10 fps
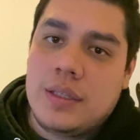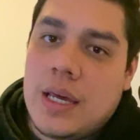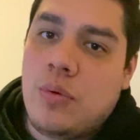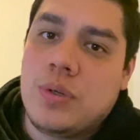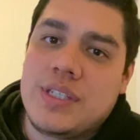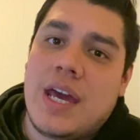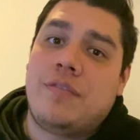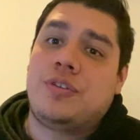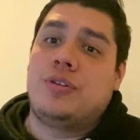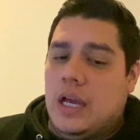That was
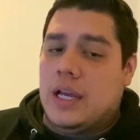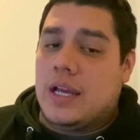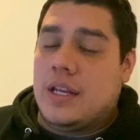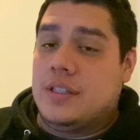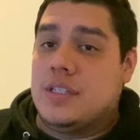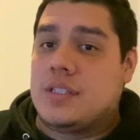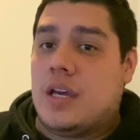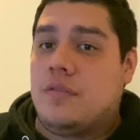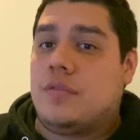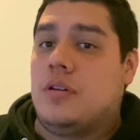after I got a
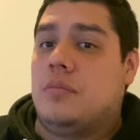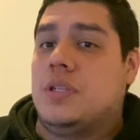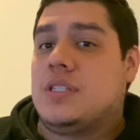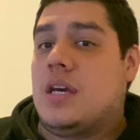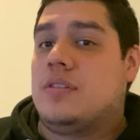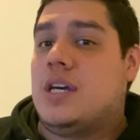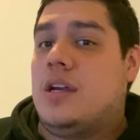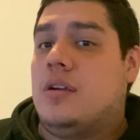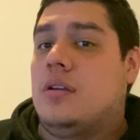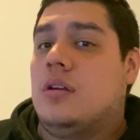discount from Discount
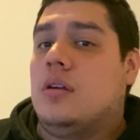Tire.